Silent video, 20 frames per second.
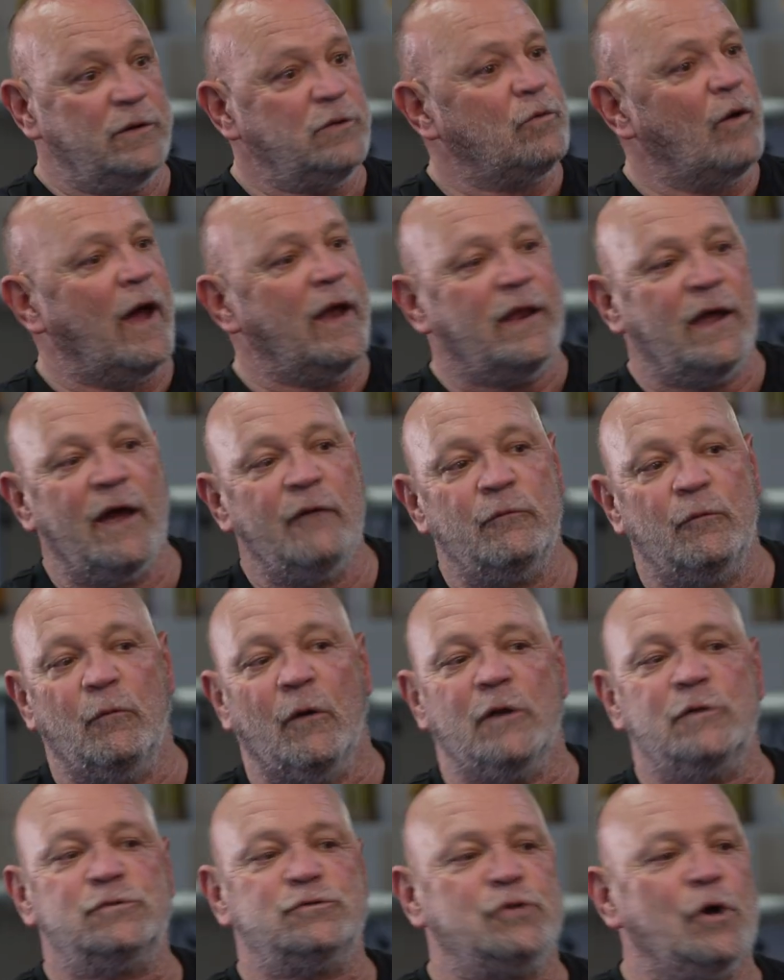We tried
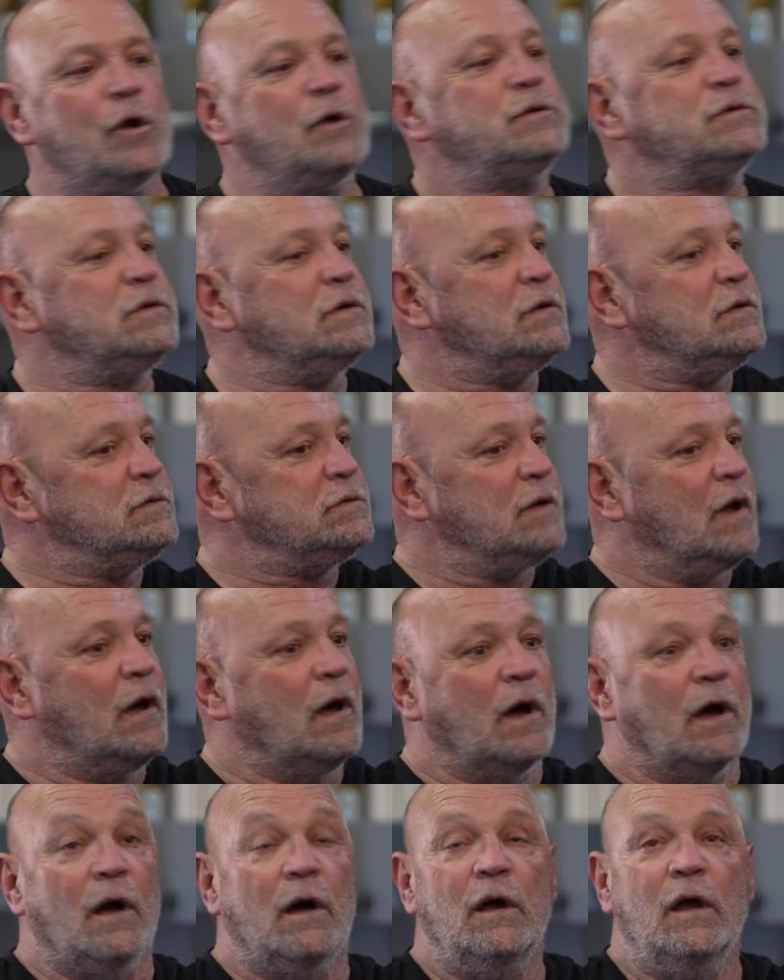everywhere churches,
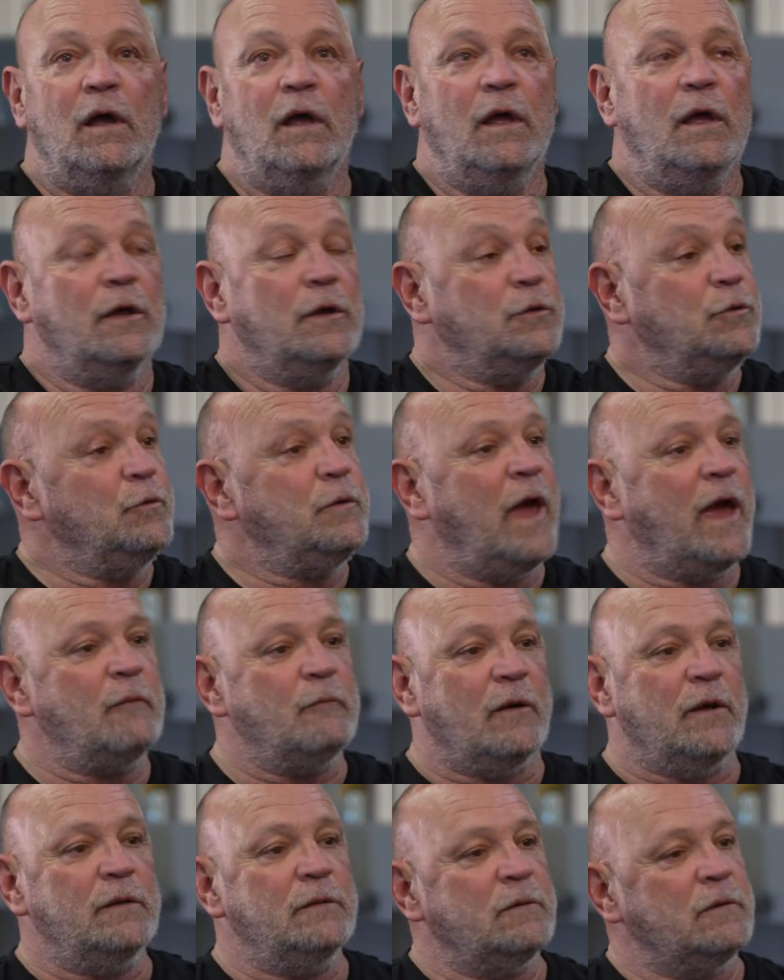uh, you name
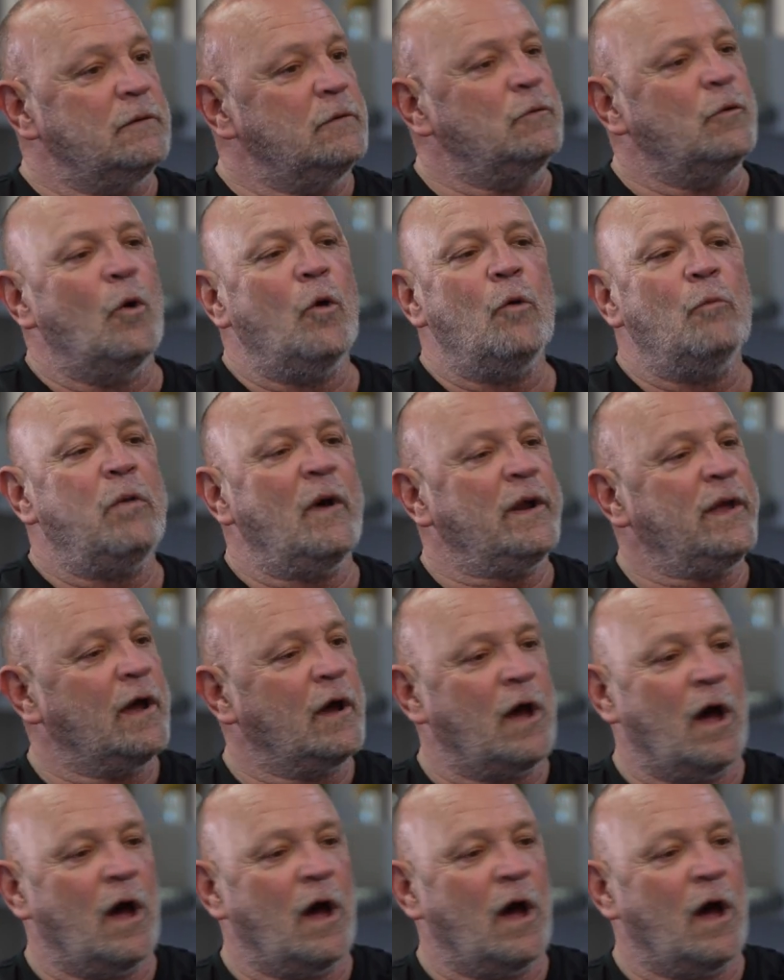it. Nobody